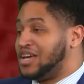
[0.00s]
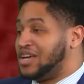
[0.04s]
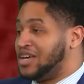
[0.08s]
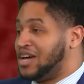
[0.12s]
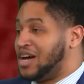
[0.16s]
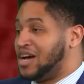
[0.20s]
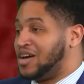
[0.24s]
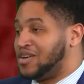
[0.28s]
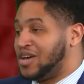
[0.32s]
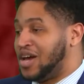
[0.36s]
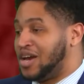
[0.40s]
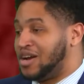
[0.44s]

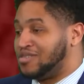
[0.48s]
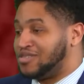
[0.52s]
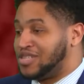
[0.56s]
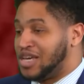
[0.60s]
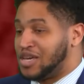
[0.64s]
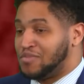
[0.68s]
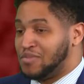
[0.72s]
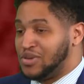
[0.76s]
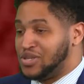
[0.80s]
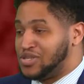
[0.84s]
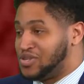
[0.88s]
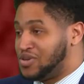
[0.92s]
y'all don't
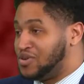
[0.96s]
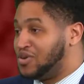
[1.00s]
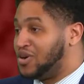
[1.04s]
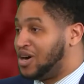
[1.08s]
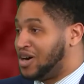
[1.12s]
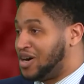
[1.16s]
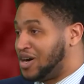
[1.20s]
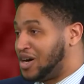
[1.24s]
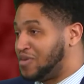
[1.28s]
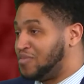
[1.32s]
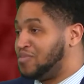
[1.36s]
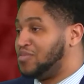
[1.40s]
take me too
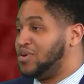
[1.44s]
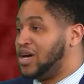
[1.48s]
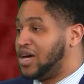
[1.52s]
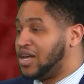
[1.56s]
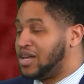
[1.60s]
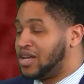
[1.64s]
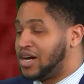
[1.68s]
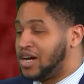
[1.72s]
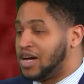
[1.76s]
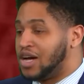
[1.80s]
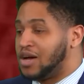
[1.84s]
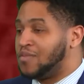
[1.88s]
hard. But
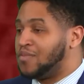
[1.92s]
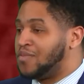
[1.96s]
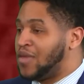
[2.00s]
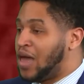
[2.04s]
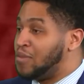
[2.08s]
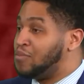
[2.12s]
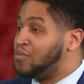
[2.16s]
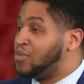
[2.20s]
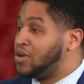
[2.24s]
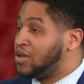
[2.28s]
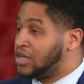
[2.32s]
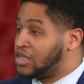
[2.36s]

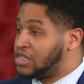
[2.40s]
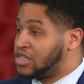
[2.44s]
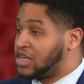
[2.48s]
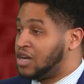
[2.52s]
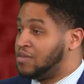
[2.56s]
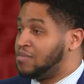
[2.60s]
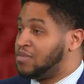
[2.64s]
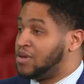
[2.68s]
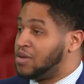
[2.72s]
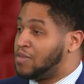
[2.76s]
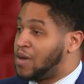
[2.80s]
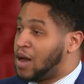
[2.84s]
that bill is going
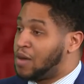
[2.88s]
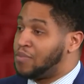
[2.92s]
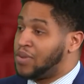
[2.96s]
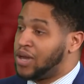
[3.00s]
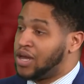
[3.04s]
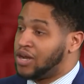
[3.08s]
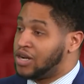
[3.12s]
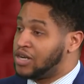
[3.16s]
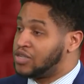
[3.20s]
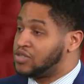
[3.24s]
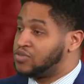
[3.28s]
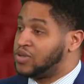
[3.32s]
to be about
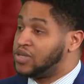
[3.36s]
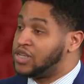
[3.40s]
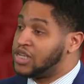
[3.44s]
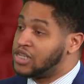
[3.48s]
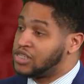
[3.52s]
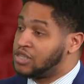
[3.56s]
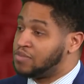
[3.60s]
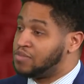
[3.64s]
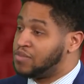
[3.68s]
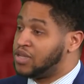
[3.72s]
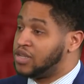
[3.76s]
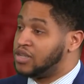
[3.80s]
parents with
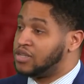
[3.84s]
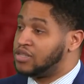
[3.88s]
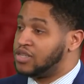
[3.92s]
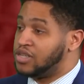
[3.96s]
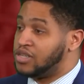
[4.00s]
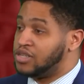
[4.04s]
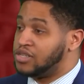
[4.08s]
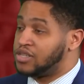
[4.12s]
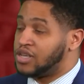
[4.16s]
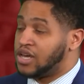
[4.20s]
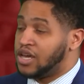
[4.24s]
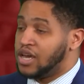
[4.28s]
disabilities.